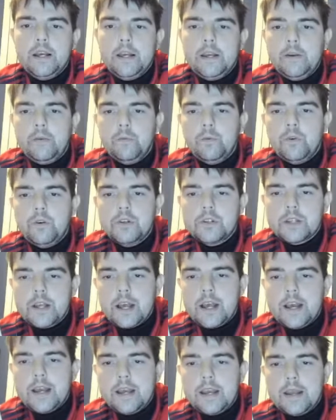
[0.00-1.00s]
it was
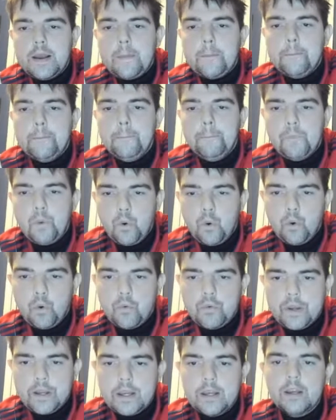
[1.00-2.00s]
a
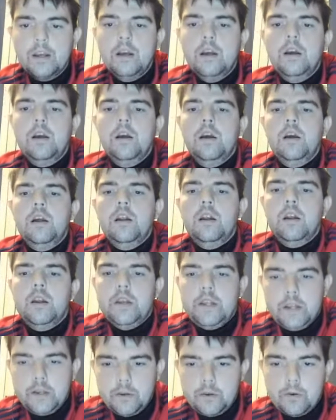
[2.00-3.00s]
boring
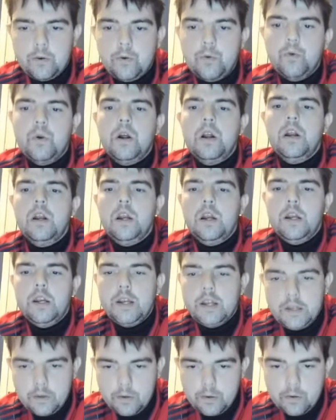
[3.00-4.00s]

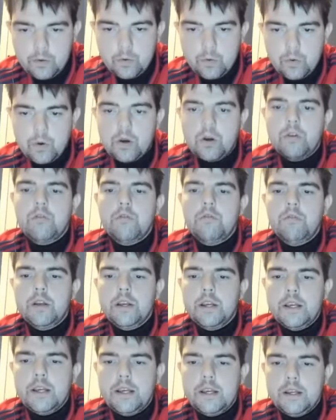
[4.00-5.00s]
0-0
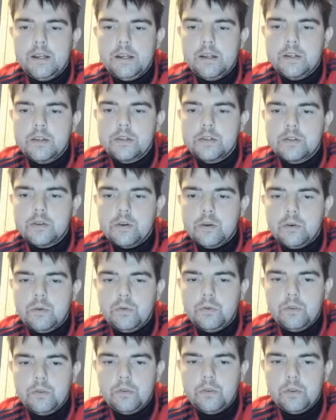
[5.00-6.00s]
result.
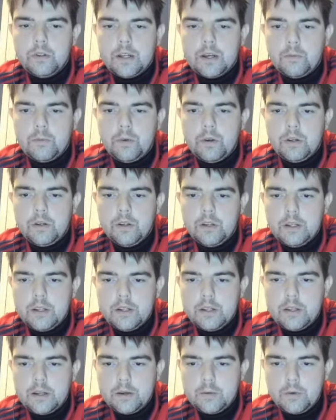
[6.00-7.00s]
Not that one,
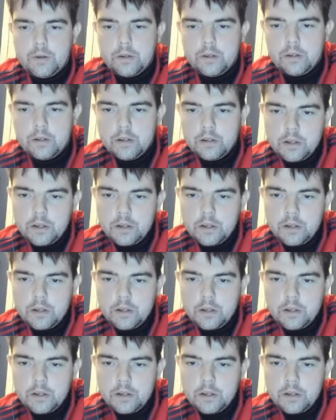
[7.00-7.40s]
that one.